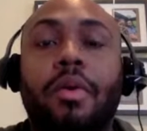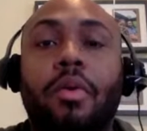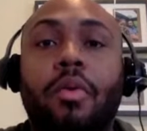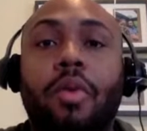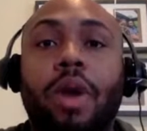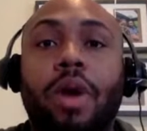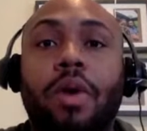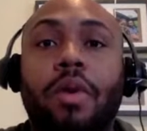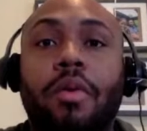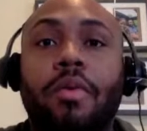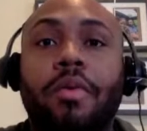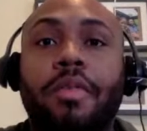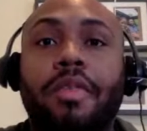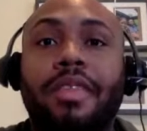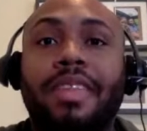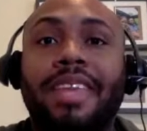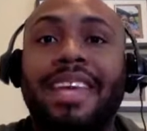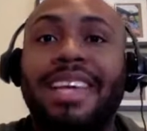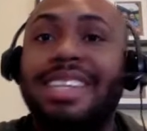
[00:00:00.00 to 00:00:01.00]
Well,
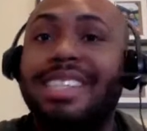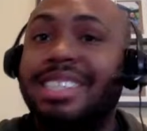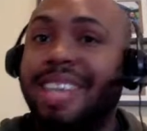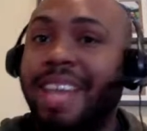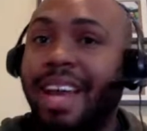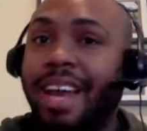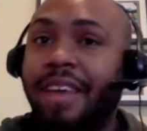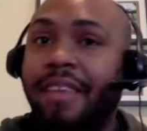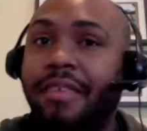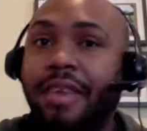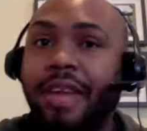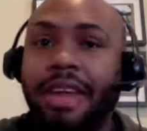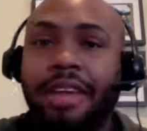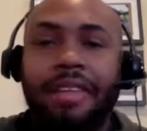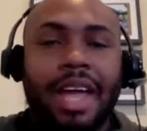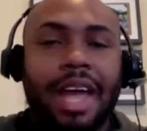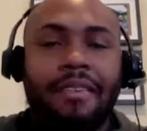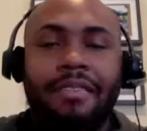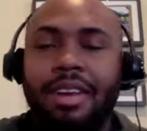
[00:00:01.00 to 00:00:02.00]
the estate, if
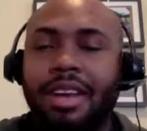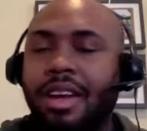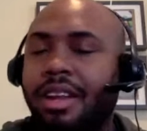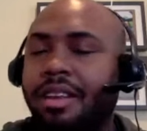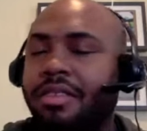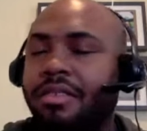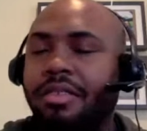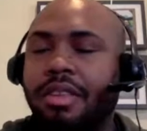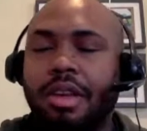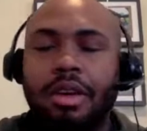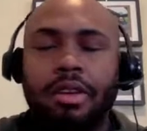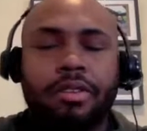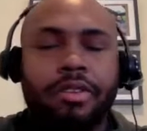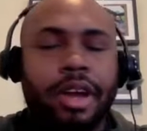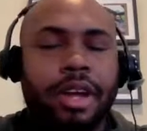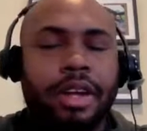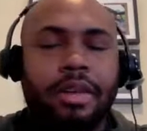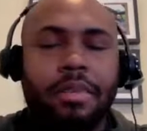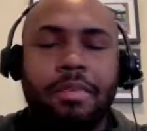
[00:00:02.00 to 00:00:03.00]
they haven't done the
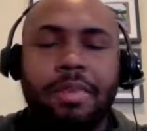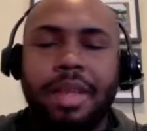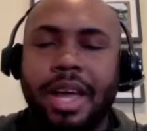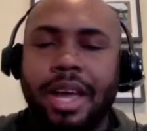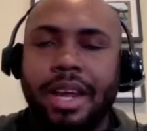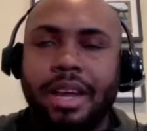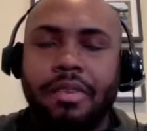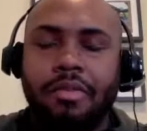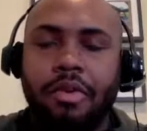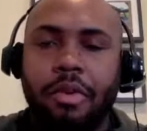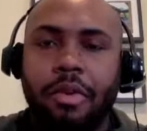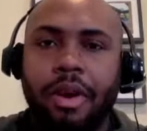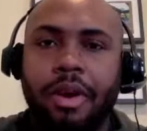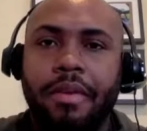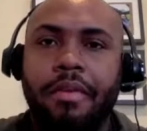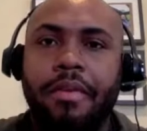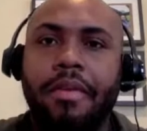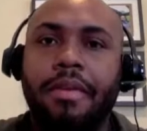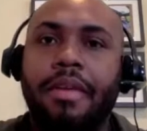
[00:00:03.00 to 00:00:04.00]
correct planning for
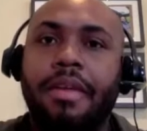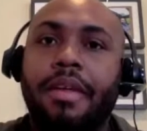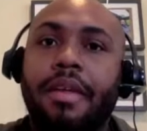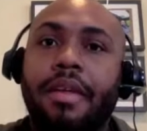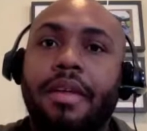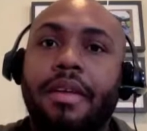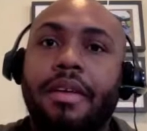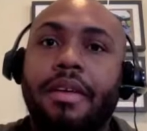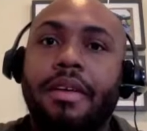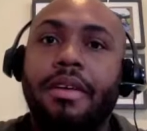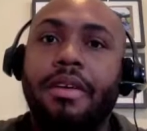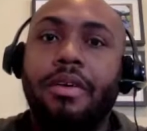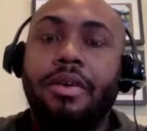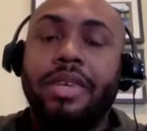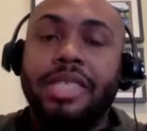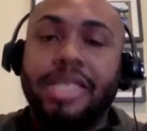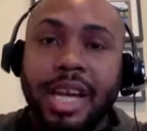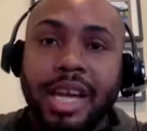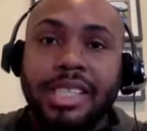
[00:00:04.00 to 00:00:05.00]
it,
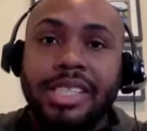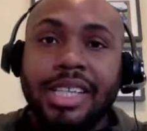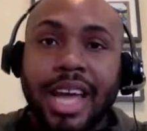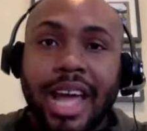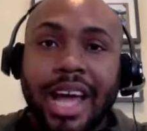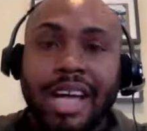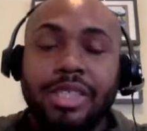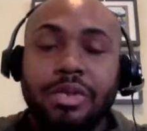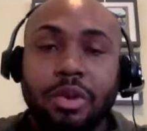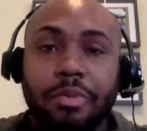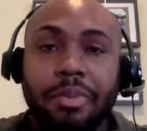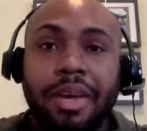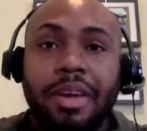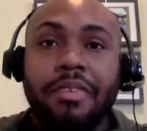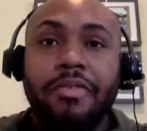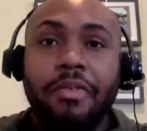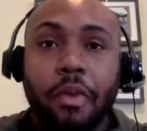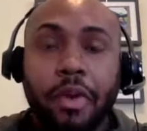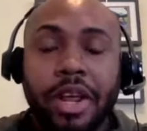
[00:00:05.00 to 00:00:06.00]
your estate tax will be
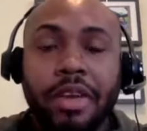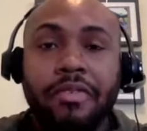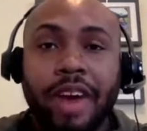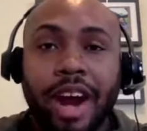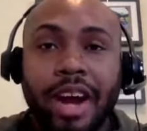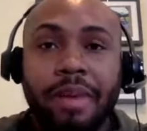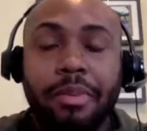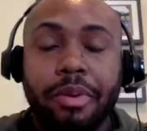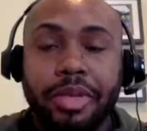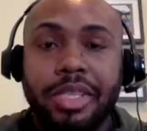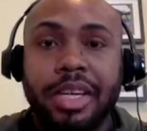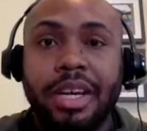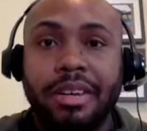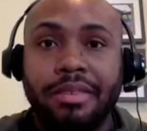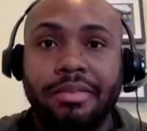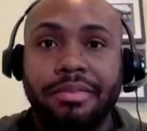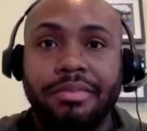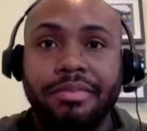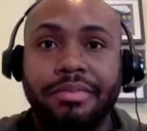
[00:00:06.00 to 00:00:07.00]

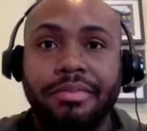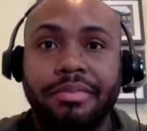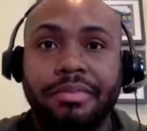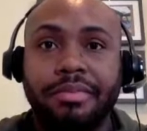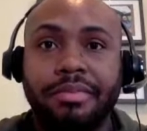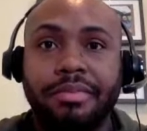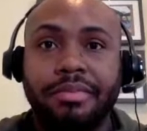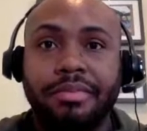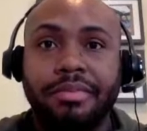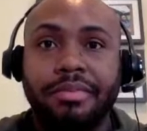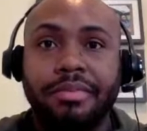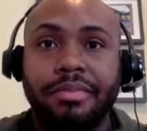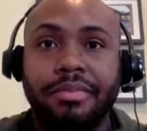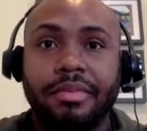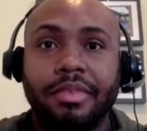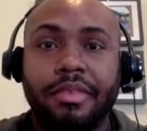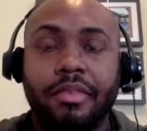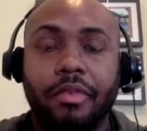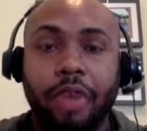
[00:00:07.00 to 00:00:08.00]
45%.
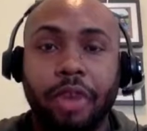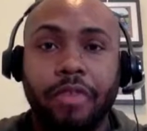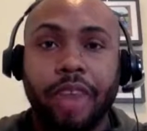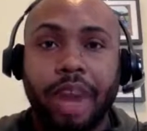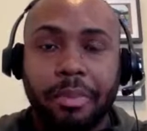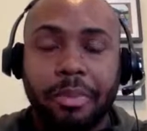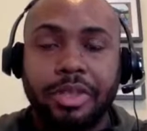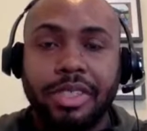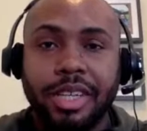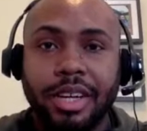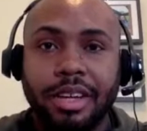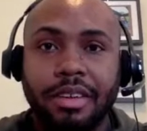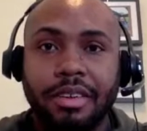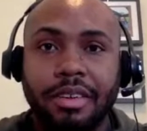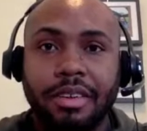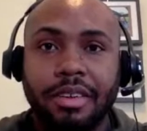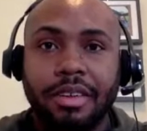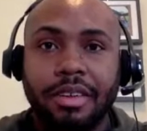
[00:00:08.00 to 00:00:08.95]
45%